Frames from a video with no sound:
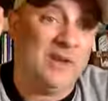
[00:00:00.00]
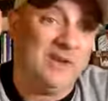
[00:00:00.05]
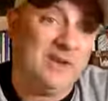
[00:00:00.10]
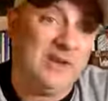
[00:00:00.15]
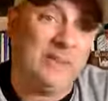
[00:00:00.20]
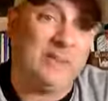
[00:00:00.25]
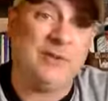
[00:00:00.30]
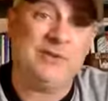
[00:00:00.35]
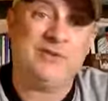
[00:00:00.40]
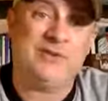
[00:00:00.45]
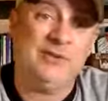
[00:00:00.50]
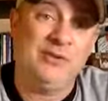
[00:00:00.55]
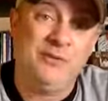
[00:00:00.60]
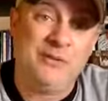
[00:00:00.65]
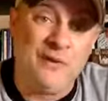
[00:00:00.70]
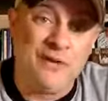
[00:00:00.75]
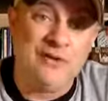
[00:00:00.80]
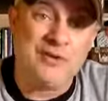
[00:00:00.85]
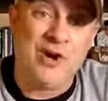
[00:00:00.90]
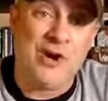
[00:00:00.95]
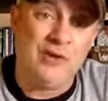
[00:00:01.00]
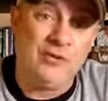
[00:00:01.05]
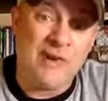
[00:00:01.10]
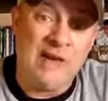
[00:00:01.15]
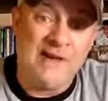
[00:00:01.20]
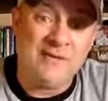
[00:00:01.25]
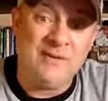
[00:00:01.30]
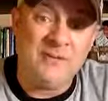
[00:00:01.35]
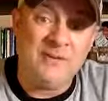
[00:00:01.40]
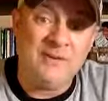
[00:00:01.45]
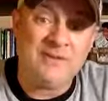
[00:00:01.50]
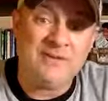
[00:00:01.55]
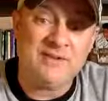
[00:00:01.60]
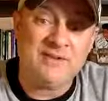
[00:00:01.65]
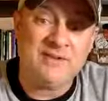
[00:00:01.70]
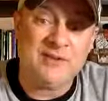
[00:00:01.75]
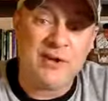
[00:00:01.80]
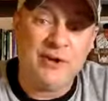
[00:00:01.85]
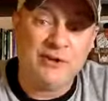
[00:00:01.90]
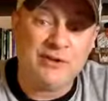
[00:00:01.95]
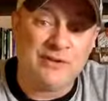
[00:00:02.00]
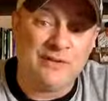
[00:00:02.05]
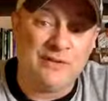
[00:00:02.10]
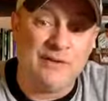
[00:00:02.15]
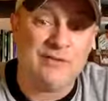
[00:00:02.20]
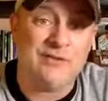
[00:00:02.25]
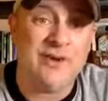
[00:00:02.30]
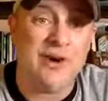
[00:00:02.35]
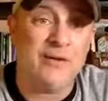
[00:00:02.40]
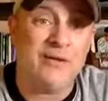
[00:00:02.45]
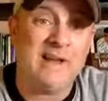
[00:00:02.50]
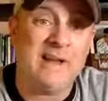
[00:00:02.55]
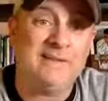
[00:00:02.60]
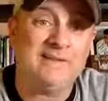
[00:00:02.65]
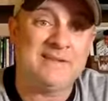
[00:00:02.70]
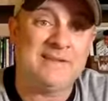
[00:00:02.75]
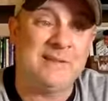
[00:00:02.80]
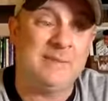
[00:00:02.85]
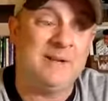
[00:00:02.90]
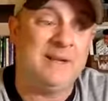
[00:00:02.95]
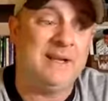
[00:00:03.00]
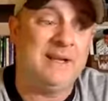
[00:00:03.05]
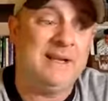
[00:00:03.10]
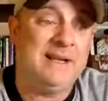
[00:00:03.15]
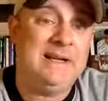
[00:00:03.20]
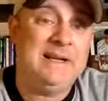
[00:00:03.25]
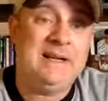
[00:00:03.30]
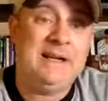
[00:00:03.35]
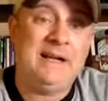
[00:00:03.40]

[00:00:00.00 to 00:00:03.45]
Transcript: Number two, if you don't have a business coach, if you don't have somebody